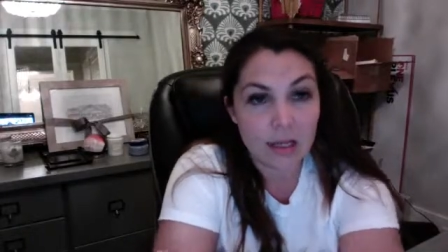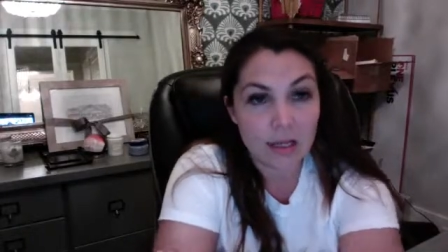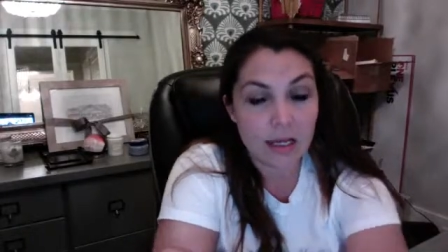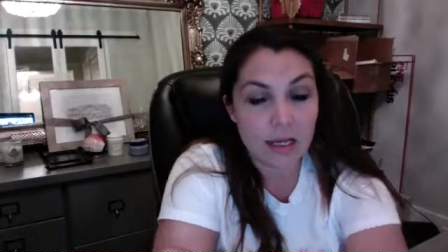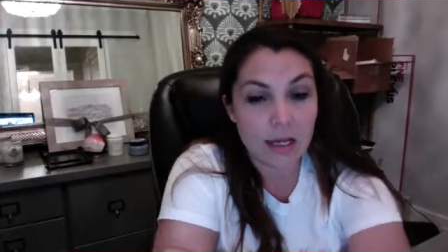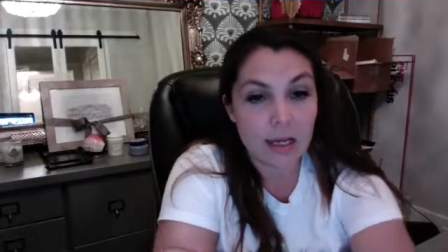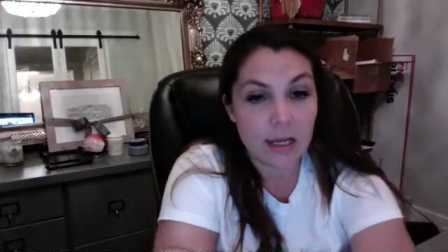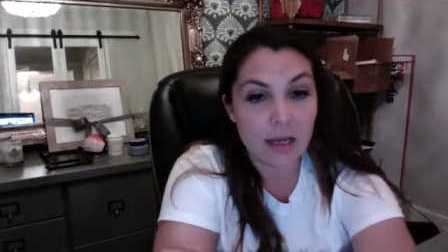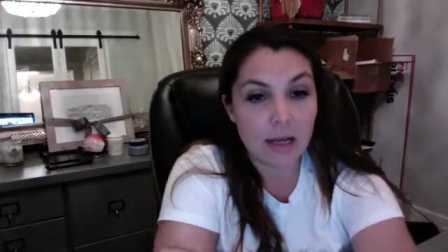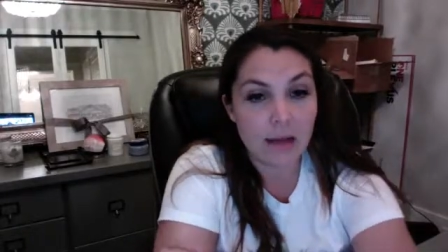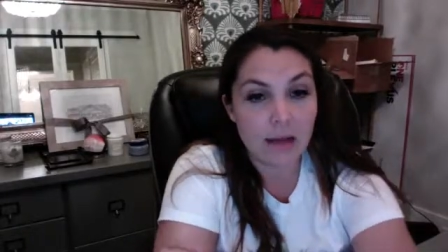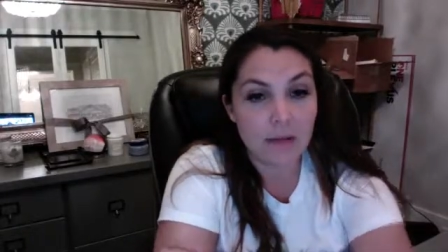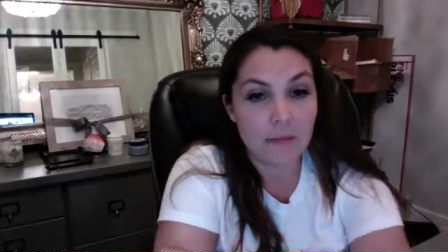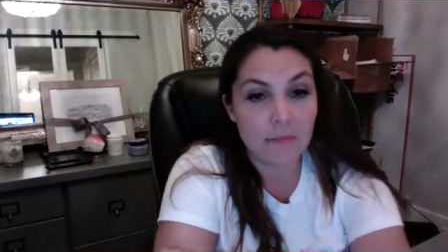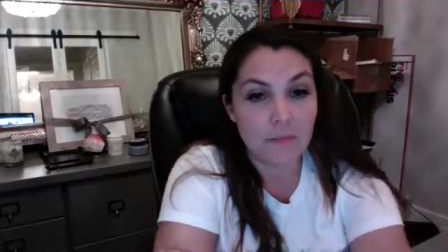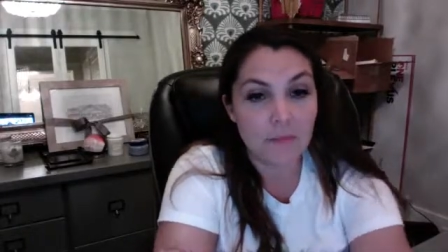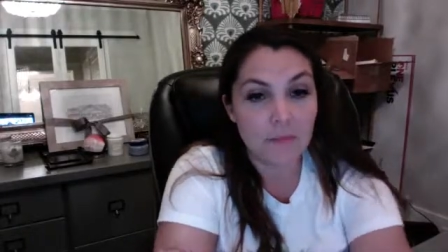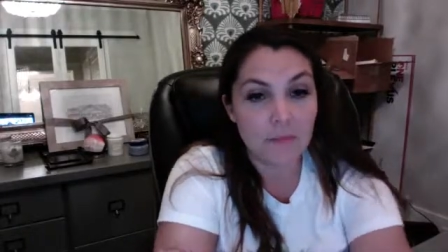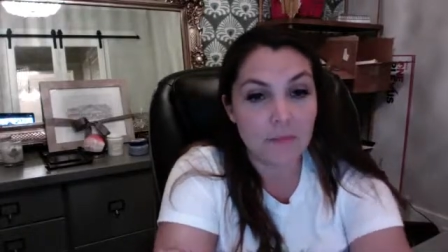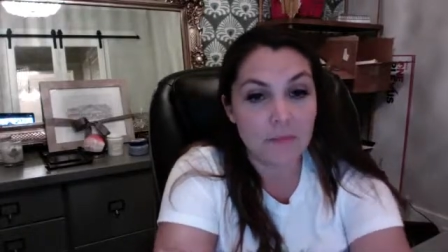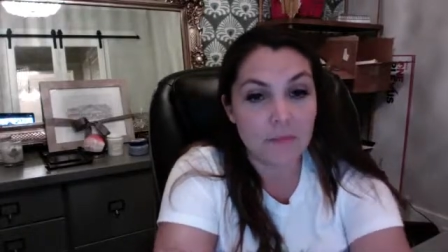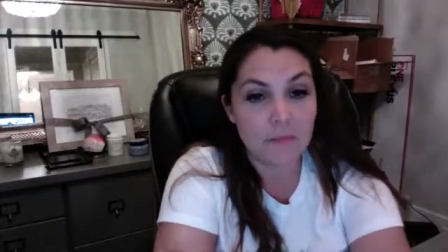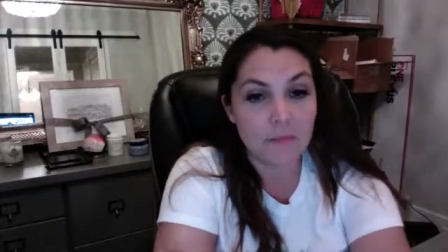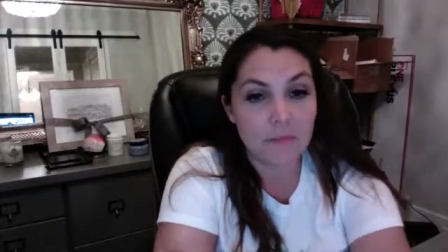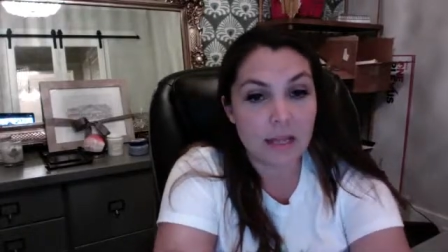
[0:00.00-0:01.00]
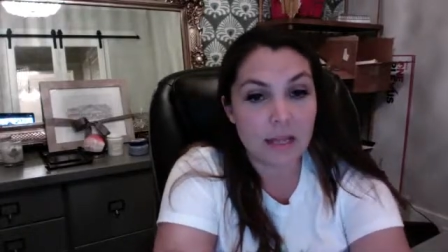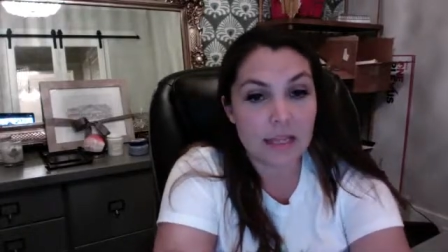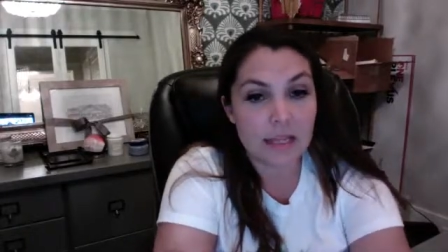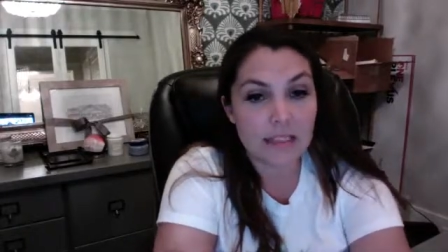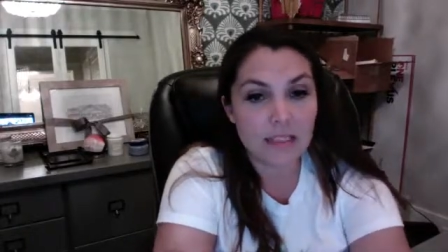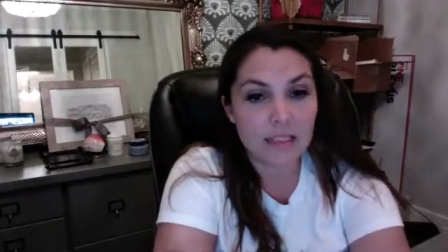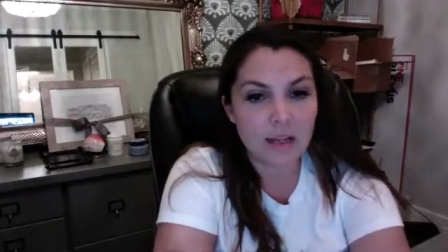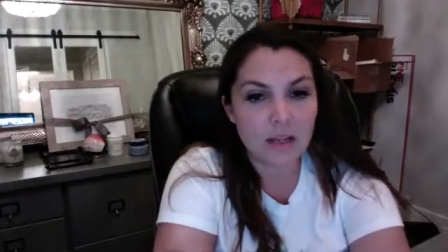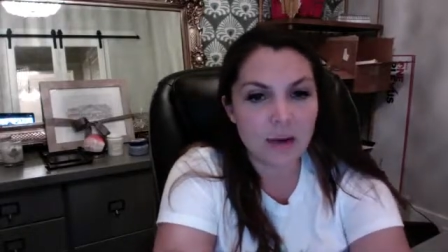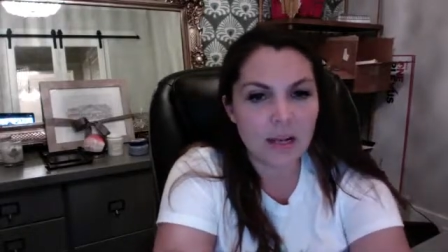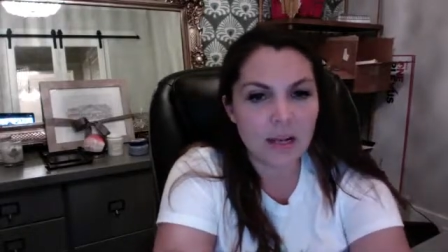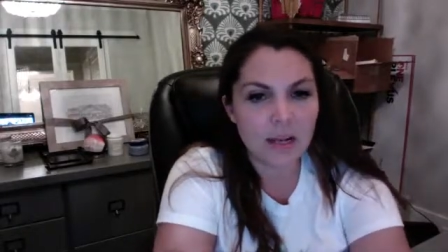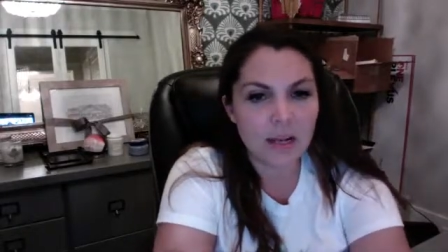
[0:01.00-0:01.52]
And
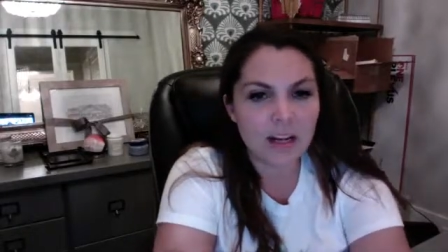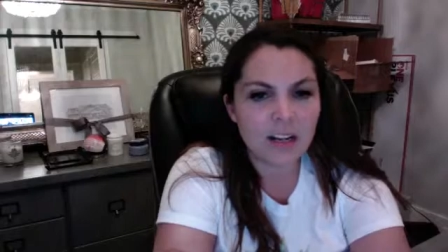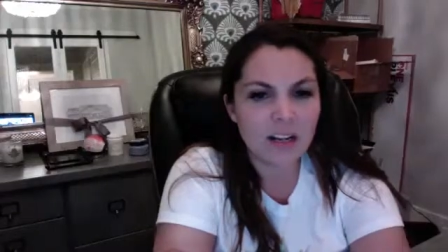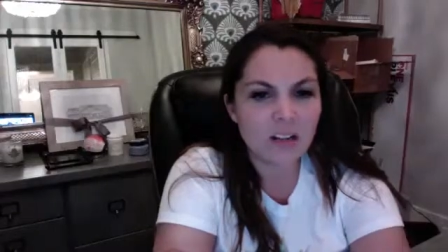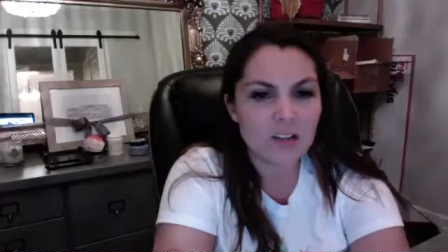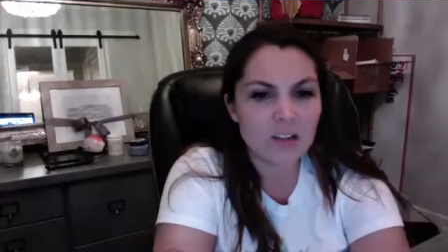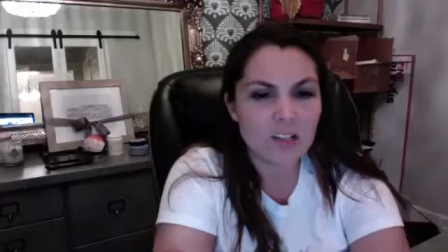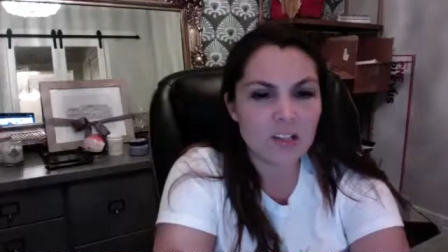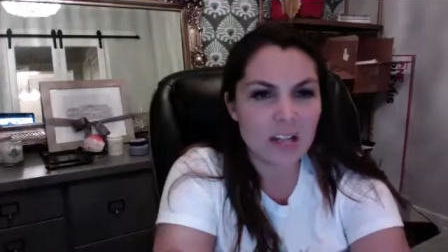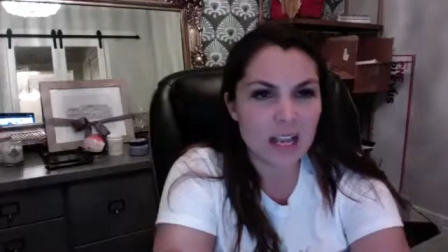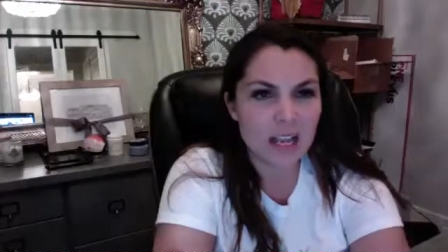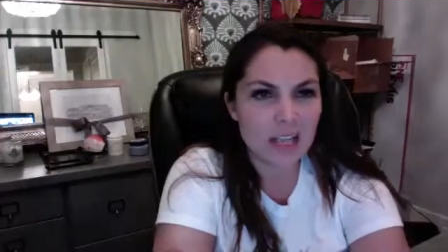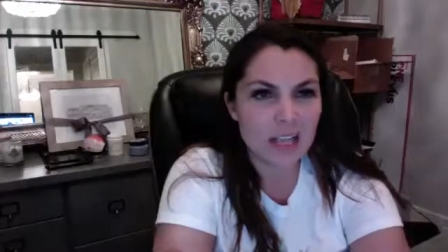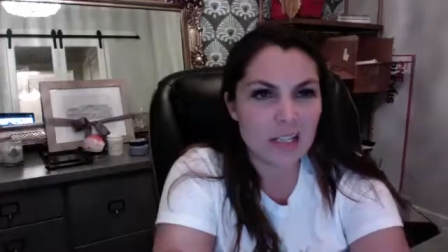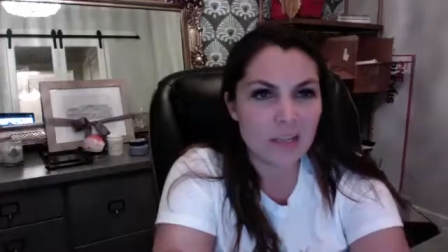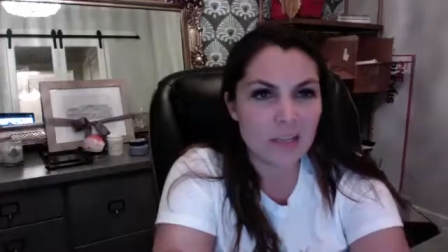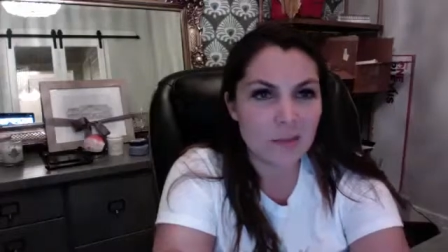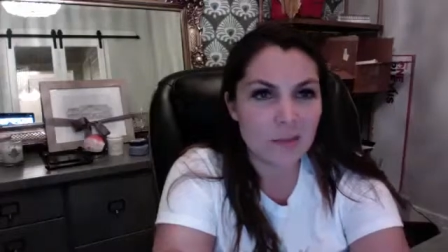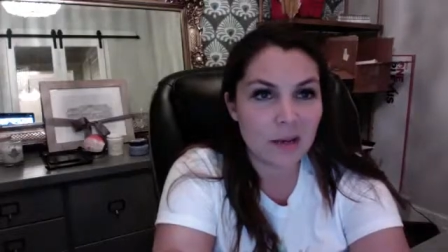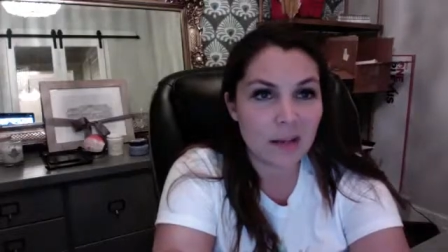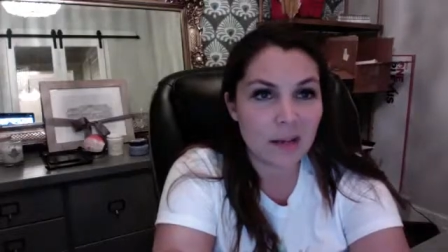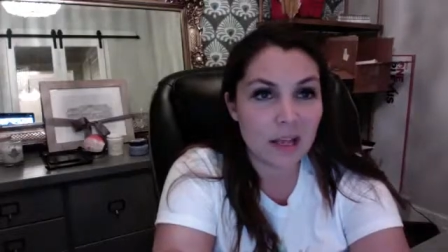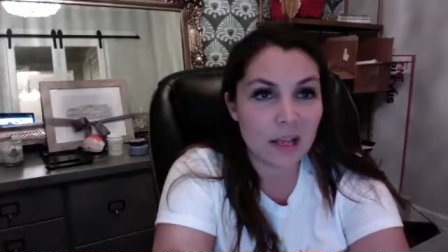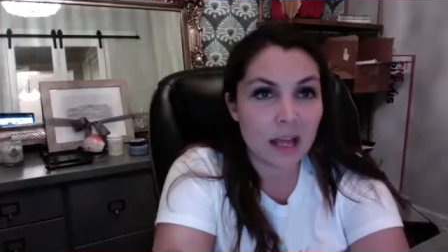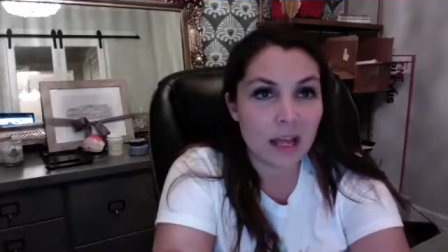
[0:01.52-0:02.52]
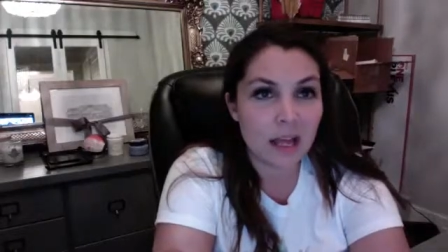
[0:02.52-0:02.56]
so it'll change. I mean,